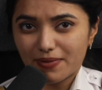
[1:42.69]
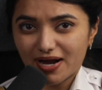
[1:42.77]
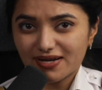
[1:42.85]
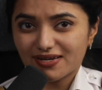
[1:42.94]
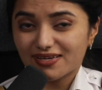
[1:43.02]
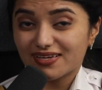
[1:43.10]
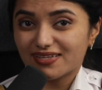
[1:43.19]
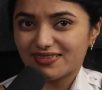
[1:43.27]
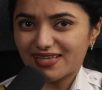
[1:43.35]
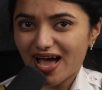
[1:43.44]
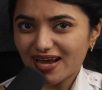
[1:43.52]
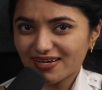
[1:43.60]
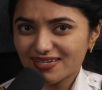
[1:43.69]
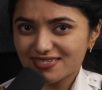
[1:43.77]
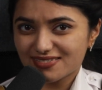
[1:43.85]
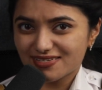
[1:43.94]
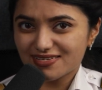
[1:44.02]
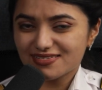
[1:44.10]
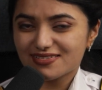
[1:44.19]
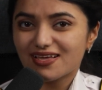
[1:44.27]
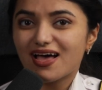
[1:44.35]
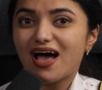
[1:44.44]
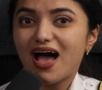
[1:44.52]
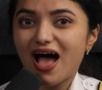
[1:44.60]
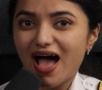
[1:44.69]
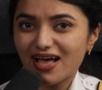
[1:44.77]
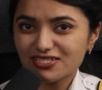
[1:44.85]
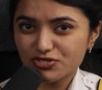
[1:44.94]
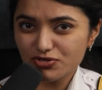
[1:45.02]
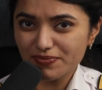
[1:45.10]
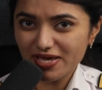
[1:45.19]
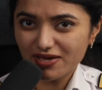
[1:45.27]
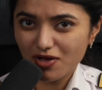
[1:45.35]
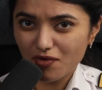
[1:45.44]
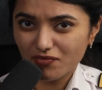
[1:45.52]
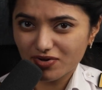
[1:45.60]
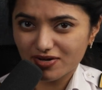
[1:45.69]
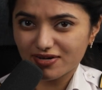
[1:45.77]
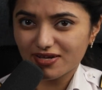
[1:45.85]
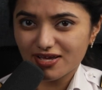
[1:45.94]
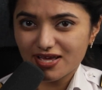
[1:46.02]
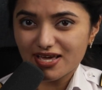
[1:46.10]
But that distance has to be covered